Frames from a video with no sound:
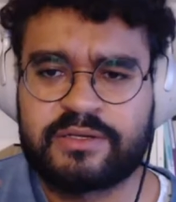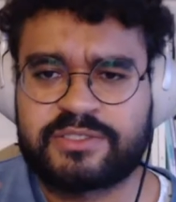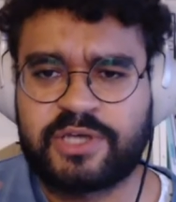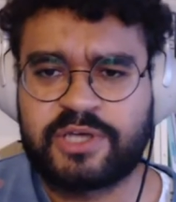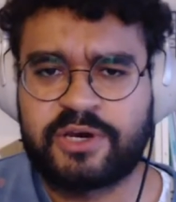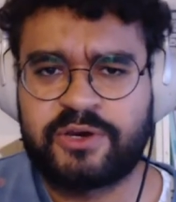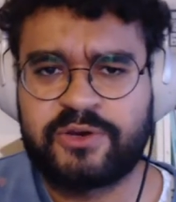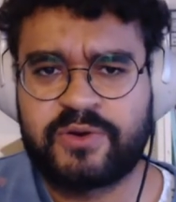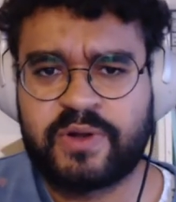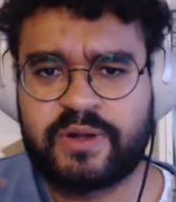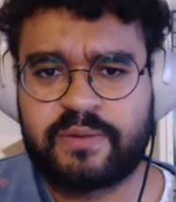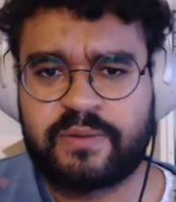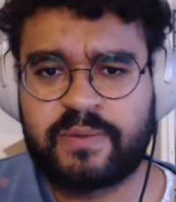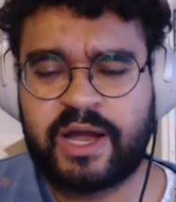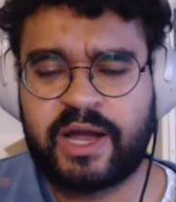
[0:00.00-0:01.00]
So
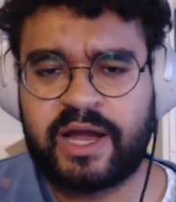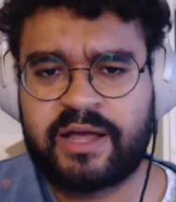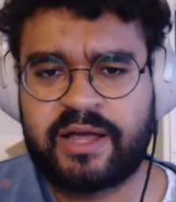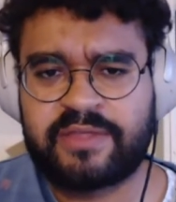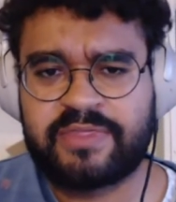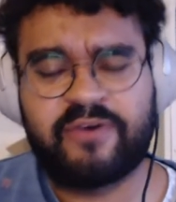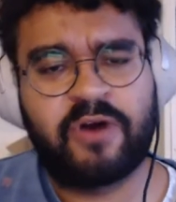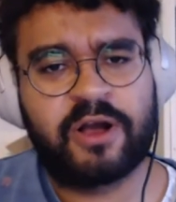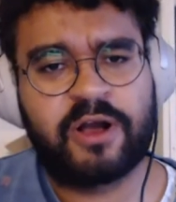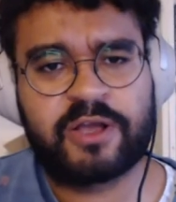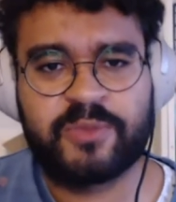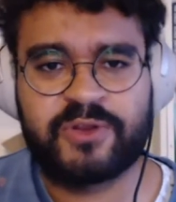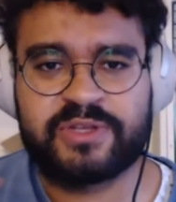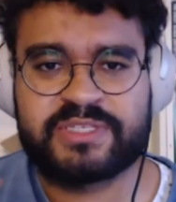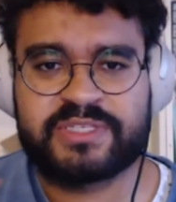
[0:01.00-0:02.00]
uh, there are
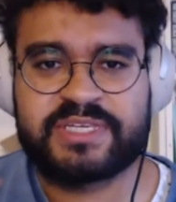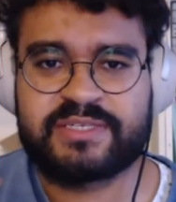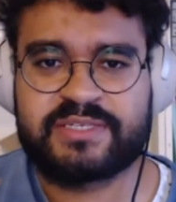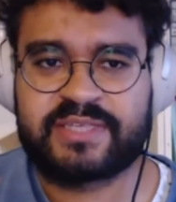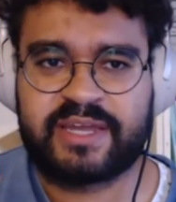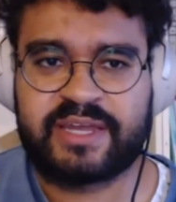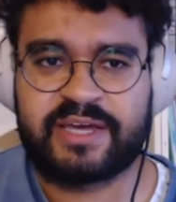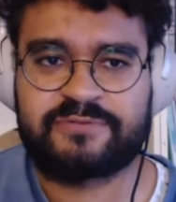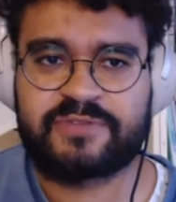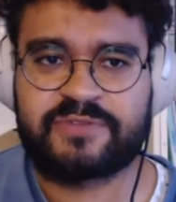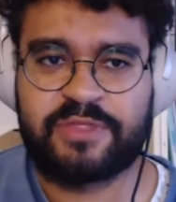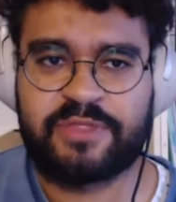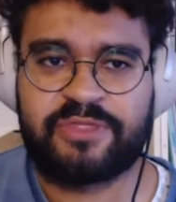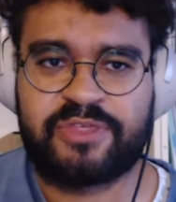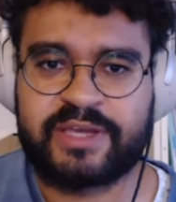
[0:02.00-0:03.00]
communities that have
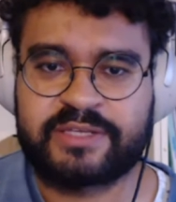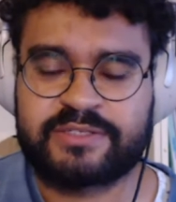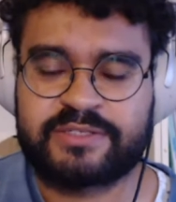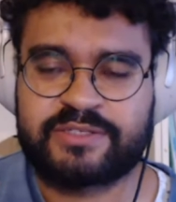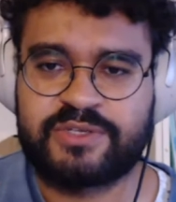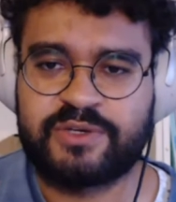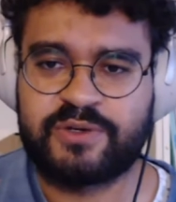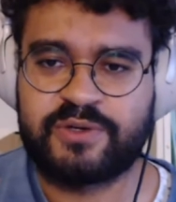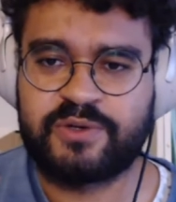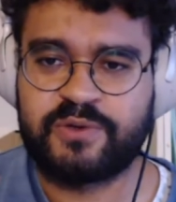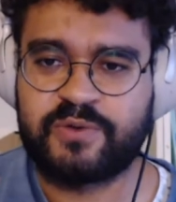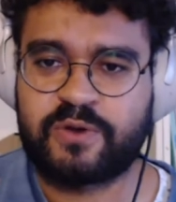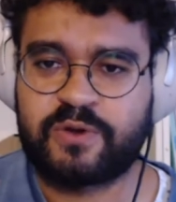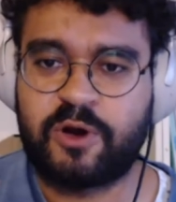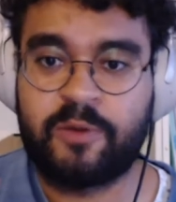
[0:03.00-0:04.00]
done things
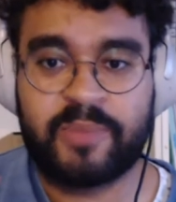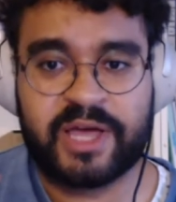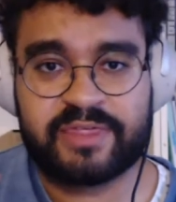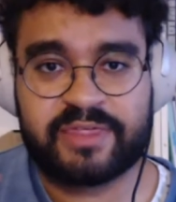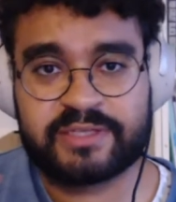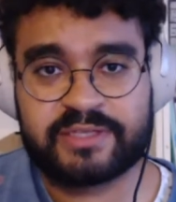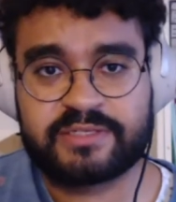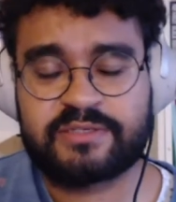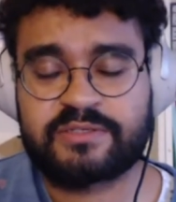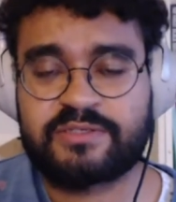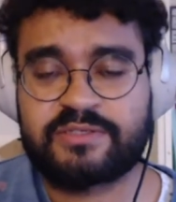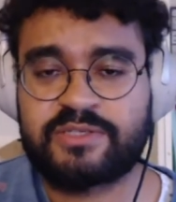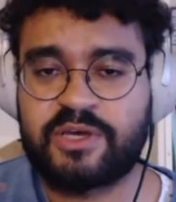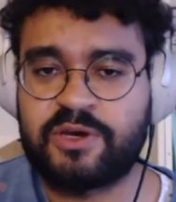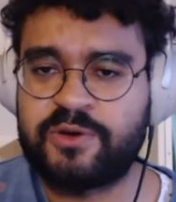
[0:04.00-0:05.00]
to combat this.
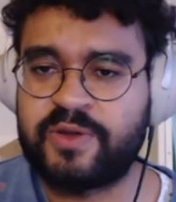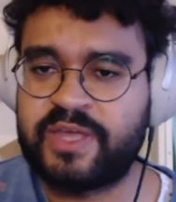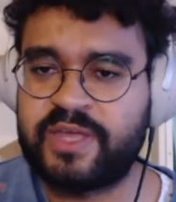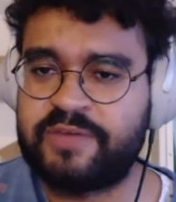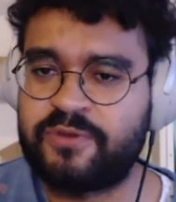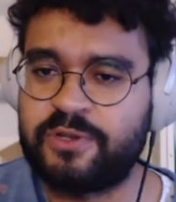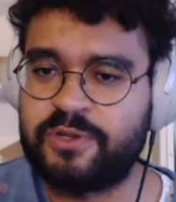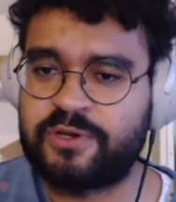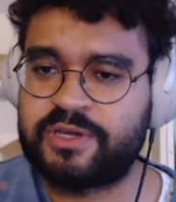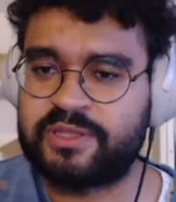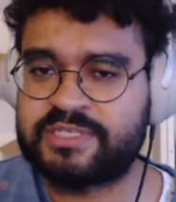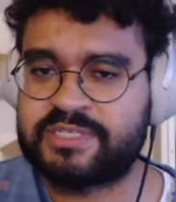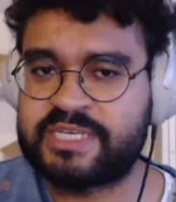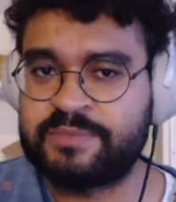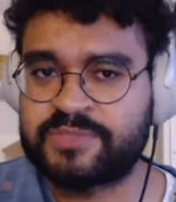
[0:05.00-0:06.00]
So, if you look at
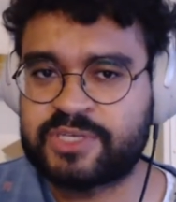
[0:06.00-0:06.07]
the Sims